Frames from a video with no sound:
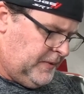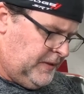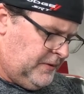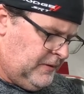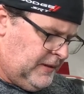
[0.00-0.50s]

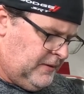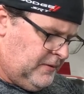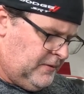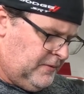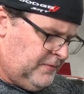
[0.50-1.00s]
And they're
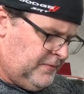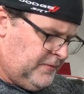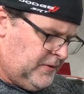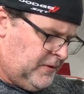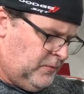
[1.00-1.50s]
out of
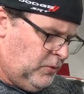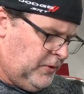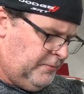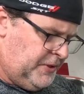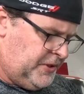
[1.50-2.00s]

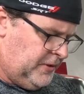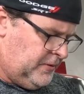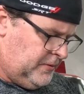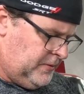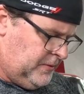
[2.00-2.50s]
Warren,
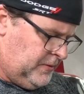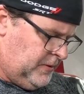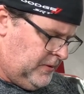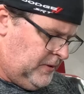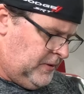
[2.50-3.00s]
Michigan.
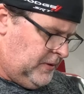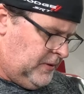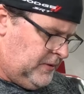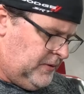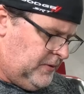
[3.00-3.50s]

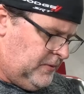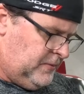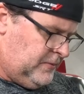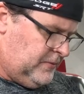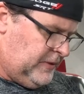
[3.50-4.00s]

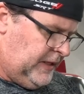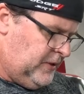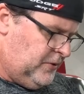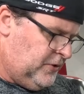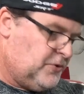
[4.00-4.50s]
So
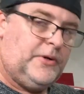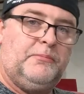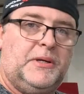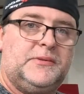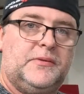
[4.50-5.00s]
thank you,
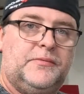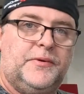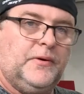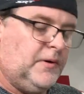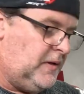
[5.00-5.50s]
Detroit Muscle,
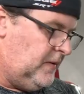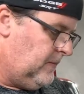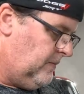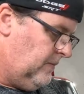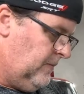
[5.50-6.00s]
for
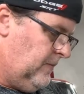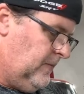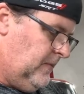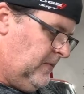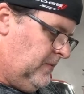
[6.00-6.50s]

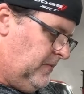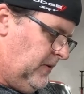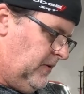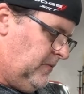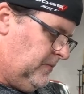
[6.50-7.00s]

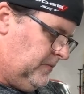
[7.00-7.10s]
you know,